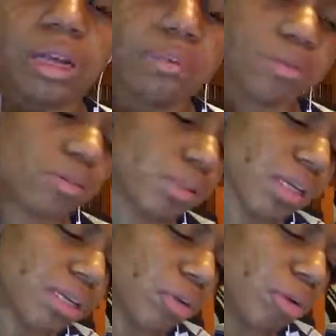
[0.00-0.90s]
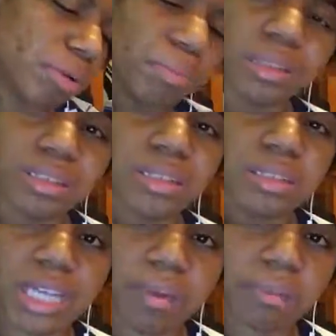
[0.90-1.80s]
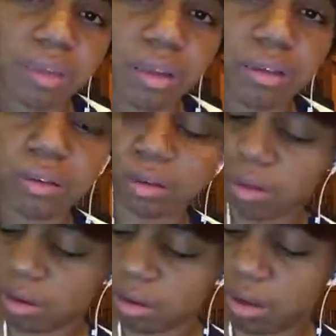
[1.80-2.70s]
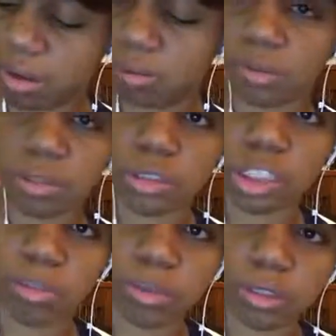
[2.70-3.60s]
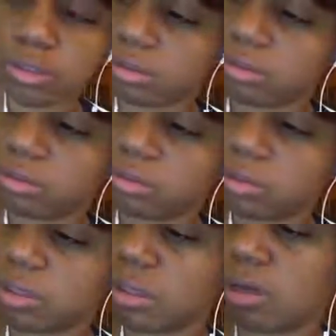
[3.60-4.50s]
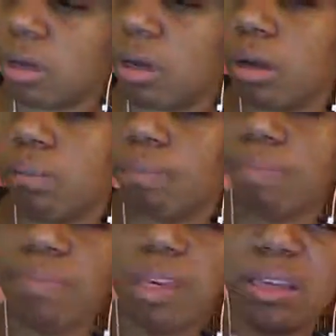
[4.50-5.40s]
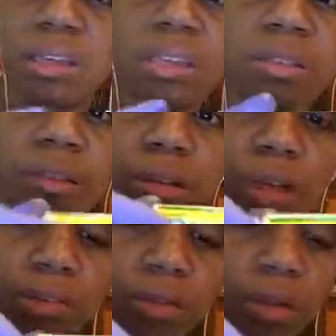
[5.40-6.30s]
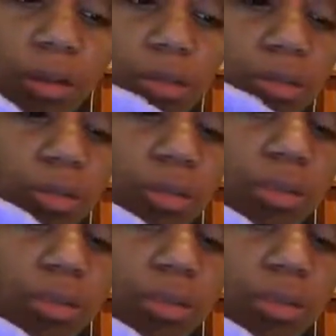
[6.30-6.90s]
A lot of people use A&D ointment, but this is the same thing for cheaper. And this is literally from the dollar store.